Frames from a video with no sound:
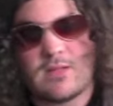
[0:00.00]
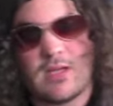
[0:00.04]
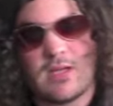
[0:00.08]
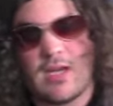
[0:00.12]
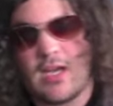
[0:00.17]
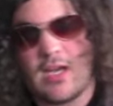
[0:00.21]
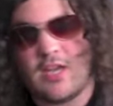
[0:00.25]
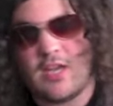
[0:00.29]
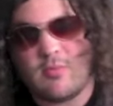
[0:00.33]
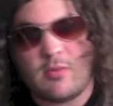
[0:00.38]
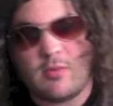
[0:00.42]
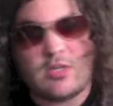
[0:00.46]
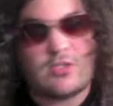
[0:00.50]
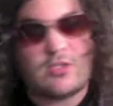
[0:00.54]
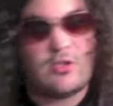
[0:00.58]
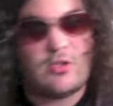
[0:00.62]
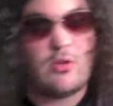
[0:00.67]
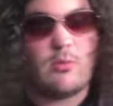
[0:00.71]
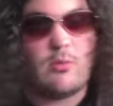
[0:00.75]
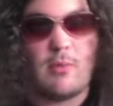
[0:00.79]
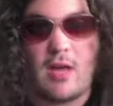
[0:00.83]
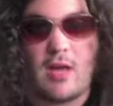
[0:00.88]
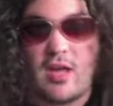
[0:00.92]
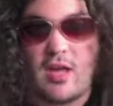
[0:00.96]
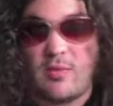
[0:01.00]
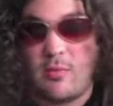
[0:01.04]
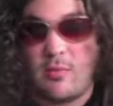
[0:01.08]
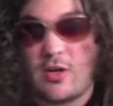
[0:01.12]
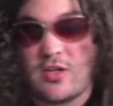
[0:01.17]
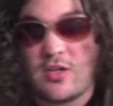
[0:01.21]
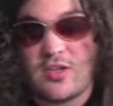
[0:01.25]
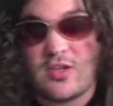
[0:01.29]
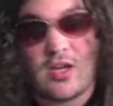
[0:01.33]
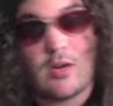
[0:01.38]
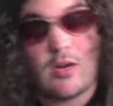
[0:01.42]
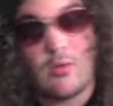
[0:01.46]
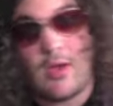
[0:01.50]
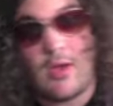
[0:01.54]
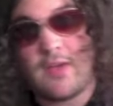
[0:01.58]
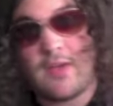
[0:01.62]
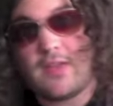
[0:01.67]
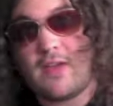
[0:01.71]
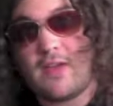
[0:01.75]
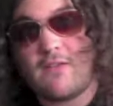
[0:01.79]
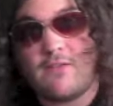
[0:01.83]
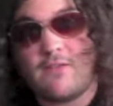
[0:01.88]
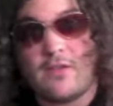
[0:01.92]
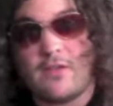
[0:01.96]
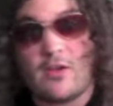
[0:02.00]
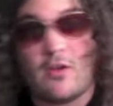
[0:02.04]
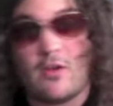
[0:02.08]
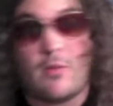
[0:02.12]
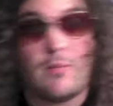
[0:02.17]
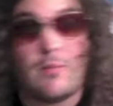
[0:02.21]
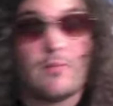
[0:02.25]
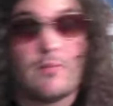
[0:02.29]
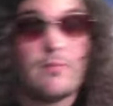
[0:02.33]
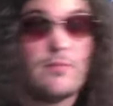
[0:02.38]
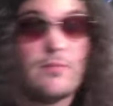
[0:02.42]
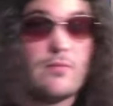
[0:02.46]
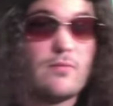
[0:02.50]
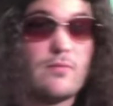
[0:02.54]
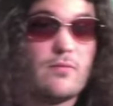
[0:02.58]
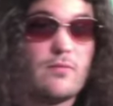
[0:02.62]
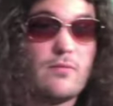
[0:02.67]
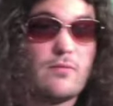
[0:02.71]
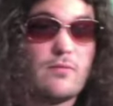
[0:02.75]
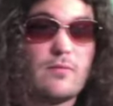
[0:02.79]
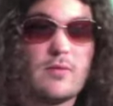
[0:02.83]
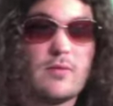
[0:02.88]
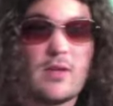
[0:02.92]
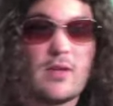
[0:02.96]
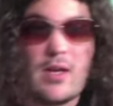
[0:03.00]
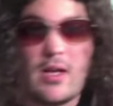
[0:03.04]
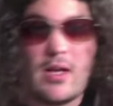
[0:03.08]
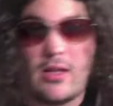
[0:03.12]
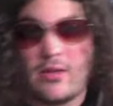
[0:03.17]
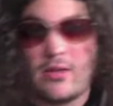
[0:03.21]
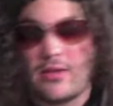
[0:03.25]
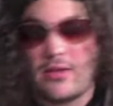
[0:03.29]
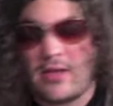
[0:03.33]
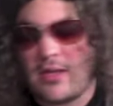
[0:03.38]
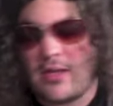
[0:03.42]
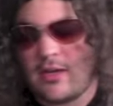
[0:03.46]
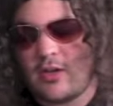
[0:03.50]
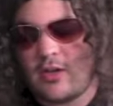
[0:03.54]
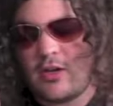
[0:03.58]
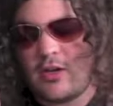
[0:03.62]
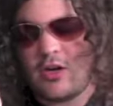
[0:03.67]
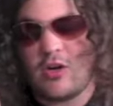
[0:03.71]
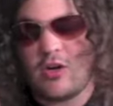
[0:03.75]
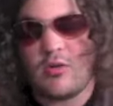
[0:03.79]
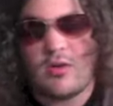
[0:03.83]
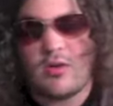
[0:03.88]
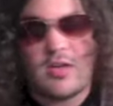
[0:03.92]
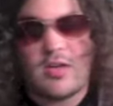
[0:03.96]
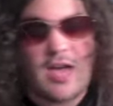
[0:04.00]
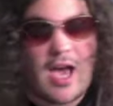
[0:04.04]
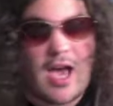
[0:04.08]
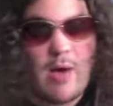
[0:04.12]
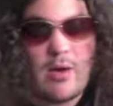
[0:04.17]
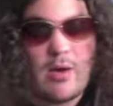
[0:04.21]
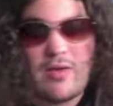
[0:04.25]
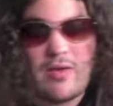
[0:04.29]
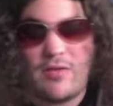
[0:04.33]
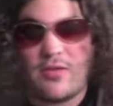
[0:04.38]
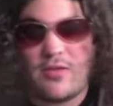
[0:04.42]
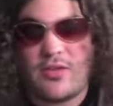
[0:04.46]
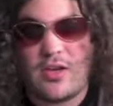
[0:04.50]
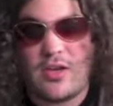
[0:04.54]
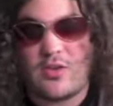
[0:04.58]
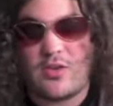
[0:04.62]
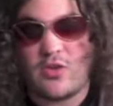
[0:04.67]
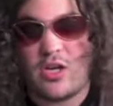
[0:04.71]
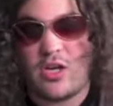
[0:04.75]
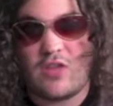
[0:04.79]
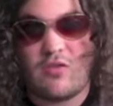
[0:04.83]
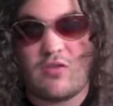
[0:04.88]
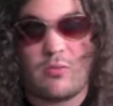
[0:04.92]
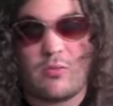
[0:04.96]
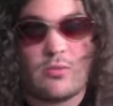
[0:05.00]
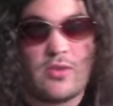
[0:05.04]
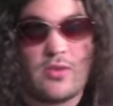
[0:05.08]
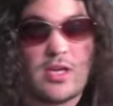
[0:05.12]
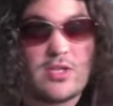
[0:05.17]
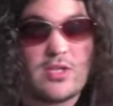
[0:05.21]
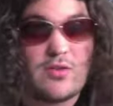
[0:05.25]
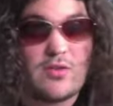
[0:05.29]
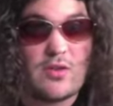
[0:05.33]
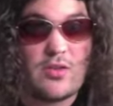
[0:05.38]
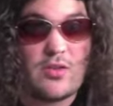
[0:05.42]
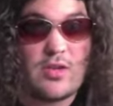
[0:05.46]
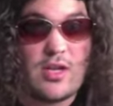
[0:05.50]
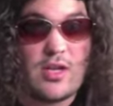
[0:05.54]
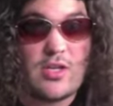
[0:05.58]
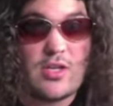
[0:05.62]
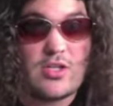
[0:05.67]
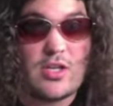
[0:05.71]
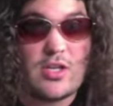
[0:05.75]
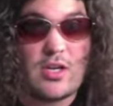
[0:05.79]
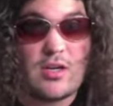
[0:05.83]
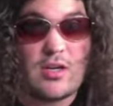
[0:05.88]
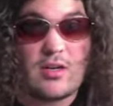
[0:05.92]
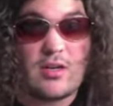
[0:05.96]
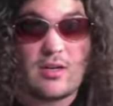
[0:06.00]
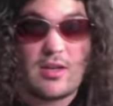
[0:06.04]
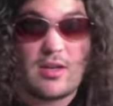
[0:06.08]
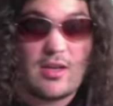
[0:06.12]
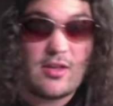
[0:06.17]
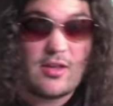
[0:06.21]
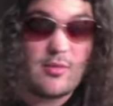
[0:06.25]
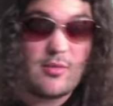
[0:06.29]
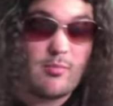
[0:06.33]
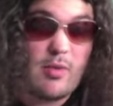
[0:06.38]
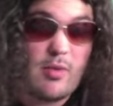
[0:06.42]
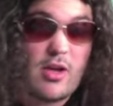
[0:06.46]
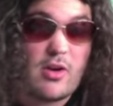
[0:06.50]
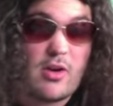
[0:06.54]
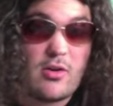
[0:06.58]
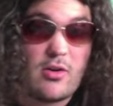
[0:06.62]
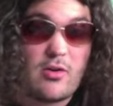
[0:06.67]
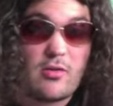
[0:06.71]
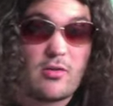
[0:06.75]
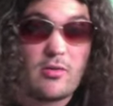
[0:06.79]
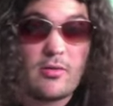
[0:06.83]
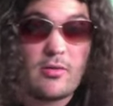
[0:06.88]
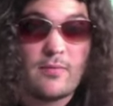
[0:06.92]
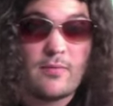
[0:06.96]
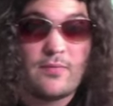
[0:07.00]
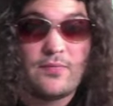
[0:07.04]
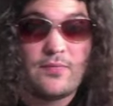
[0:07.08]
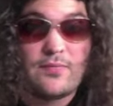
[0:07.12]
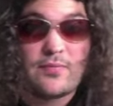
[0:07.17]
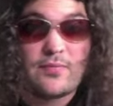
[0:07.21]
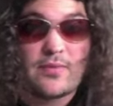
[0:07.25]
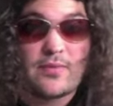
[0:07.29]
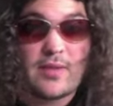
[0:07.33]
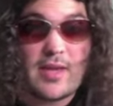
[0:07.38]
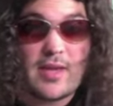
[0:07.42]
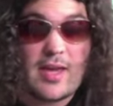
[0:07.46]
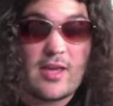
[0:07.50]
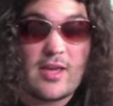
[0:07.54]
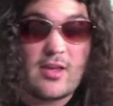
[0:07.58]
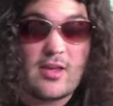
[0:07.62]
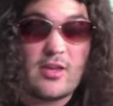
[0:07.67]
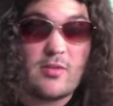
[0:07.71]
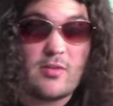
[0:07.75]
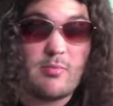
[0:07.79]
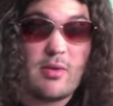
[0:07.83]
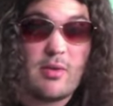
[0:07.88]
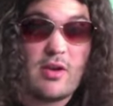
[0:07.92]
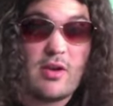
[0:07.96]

as much as I don't like that film, you know, I would even say Transformers: Age of Extinction is better than this